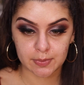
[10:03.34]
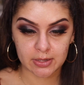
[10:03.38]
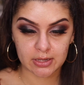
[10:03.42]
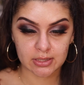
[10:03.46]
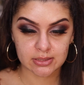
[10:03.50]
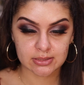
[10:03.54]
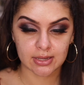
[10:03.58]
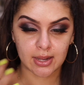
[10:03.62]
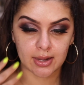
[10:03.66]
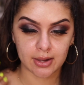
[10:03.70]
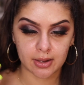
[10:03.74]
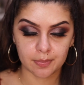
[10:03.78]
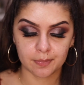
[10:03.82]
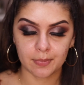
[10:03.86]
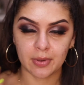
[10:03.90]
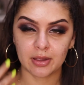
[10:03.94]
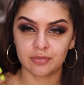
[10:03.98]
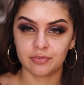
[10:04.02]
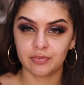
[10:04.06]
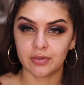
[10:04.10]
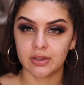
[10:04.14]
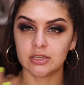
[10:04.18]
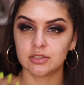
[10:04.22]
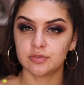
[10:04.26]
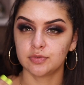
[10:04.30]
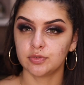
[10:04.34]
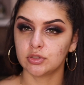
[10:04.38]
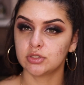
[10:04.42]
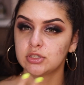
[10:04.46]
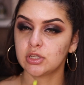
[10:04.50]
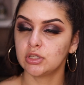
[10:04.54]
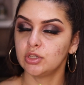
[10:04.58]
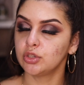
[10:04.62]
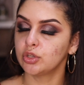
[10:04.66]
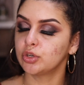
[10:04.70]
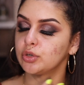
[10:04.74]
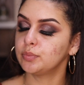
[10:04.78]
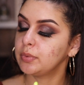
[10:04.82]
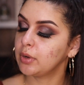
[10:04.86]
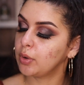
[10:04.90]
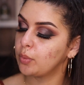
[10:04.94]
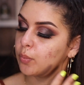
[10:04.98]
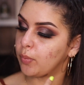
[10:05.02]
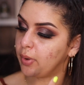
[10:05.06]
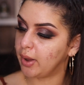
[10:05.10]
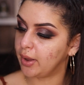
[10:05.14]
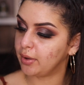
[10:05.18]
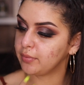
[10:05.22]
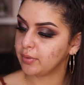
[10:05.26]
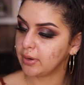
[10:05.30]
because my face feels a little
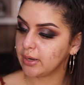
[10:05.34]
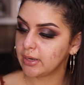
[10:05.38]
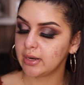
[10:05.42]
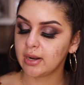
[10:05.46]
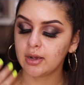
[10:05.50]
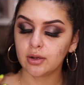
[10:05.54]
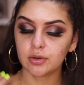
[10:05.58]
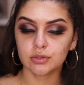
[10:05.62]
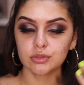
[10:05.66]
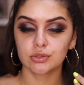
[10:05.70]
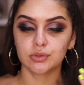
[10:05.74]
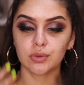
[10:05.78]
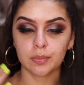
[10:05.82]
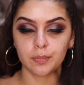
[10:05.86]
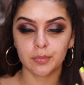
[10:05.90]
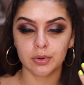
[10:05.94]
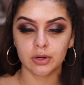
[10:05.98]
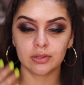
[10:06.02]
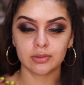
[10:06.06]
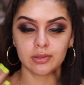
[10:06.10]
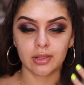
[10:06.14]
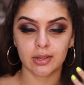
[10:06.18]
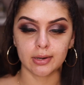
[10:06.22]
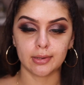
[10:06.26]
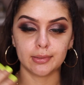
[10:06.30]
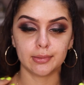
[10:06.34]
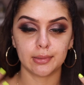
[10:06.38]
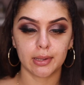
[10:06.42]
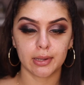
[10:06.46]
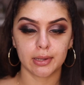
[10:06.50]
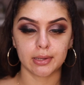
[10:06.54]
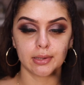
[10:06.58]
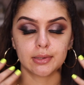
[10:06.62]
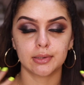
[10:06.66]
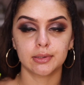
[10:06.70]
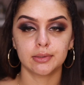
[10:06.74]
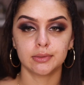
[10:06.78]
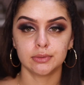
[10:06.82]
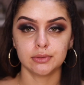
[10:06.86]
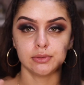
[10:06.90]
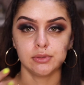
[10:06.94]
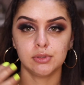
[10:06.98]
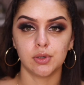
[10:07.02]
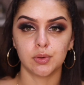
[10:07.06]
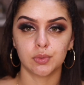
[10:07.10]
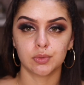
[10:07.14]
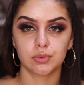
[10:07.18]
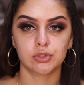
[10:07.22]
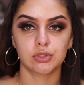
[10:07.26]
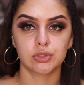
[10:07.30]
bit wet right now. So I'm gonna let it like, you
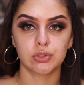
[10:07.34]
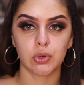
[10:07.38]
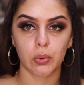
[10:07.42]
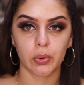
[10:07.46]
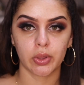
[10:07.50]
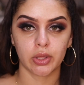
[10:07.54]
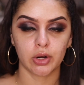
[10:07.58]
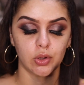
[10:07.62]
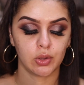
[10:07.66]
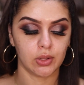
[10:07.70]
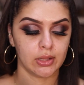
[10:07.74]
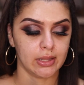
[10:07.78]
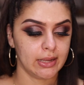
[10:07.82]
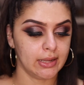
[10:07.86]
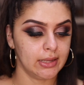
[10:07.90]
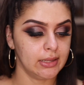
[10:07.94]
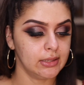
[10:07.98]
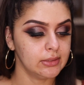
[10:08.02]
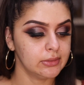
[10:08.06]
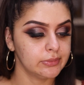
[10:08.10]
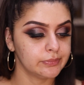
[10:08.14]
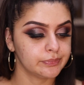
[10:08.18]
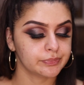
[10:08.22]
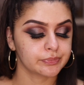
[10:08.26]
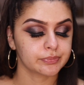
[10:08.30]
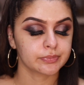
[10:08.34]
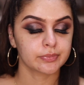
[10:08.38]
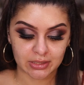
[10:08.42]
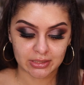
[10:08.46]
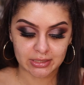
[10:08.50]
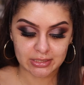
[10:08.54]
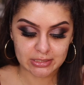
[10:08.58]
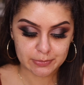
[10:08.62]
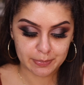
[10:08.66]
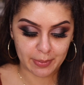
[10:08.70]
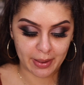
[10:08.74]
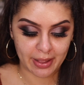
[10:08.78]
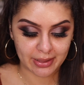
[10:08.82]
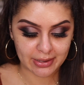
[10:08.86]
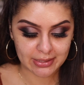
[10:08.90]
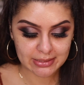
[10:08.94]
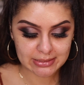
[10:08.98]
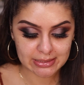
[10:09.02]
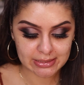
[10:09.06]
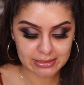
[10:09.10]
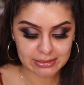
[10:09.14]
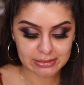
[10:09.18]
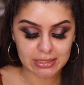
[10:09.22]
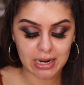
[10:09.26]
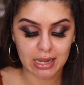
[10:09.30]
know, soak it all in. This palette
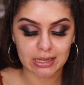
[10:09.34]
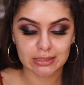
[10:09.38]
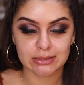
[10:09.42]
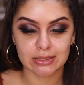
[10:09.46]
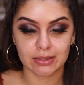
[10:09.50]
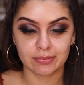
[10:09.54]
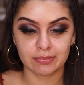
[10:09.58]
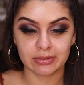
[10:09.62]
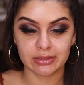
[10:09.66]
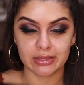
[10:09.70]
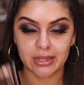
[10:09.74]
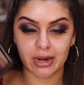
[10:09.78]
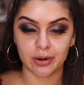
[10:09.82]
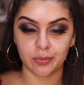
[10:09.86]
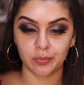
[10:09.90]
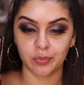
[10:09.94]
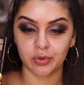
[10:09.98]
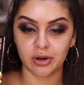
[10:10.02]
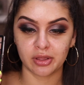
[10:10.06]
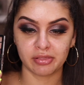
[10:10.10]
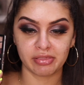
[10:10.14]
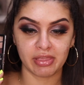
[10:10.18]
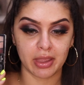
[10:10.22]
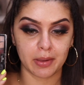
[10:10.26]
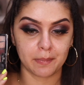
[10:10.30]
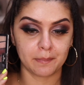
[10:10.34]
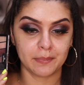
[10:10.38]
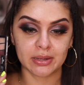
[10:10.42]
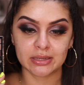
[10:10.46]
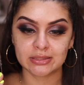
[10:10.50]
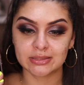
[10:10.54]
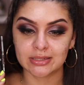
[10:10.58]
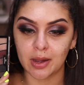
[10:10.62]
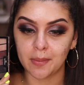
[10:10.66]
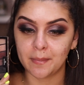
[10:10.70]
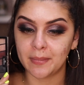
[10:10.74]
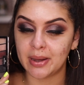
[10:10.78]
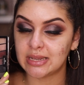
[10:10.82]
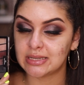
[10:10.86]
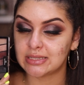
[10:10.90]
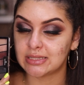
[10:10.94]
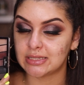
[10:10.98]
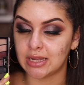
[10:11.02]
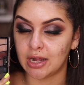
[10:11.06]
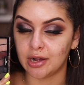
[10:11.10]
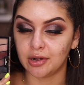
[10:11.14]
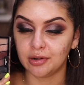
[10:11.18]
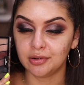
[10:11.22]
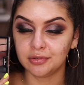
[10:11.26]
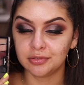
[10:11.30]
is like not something that I would have like picked out
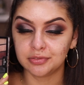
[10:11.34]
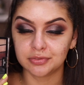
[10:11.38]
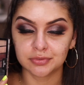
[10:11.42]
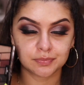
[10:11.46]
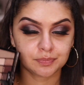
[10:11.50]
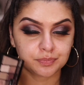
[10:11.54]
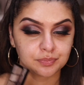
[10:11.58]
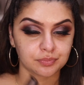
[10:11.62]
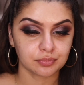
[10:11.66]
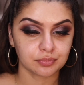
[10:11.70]
myself.